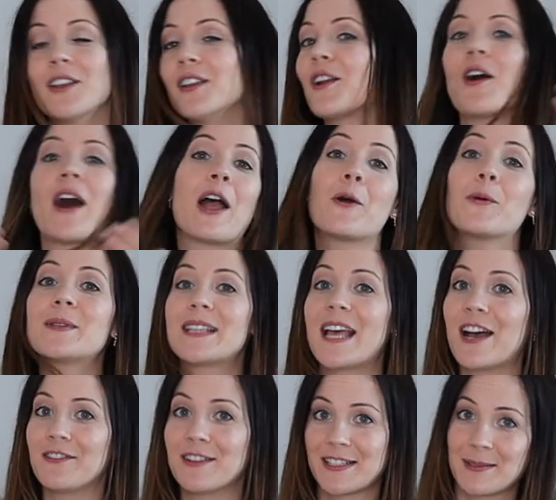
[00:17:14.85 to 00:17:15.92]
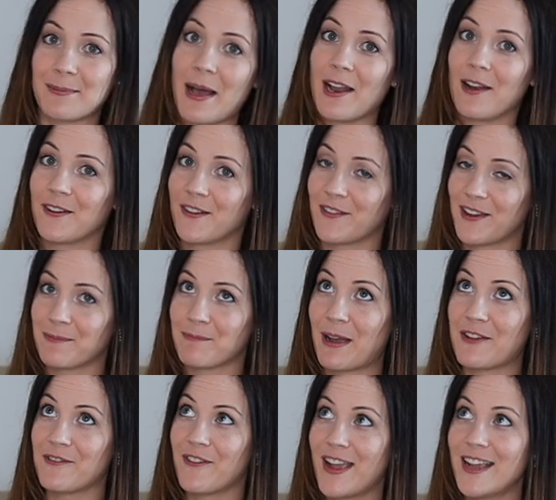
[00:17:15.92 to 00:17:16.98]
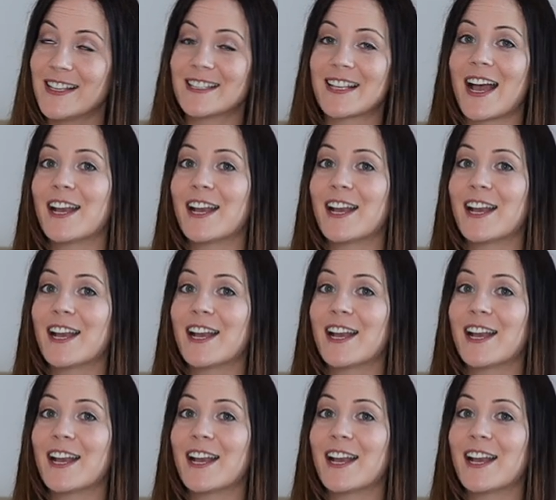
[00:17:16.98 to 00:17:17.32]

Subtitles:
you know, I always have a smile on my face.